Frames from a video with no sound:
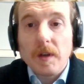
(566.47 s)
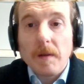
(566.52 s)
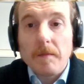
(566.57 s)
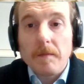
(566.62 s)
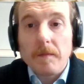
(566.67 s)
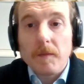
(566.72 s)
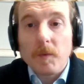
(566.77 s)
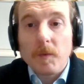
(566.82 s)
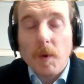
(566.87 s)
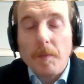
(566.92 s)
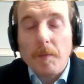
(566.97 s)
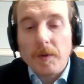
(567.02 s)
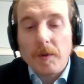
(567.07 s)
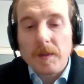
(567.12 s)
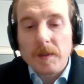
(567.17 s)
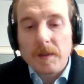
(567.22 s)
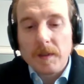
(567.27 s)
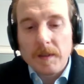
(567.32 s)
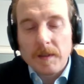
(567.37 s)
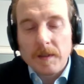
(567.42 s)
and we put
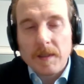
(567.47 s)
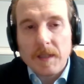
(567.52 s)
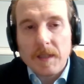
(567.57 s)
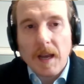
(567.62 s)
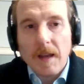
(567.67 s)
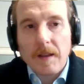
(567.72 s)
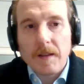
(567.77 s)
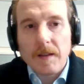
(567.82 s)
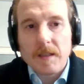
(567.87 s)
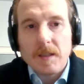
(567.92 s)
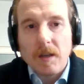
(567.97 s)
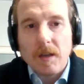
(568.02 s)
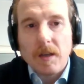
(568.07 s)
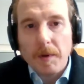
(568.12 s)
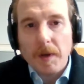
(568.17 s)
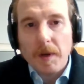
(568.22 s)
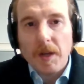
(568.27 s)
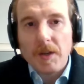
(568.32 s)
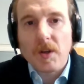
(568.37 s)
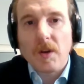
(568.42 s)
inside this
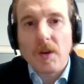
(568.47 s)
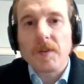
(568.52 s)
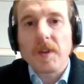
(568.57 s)
compilation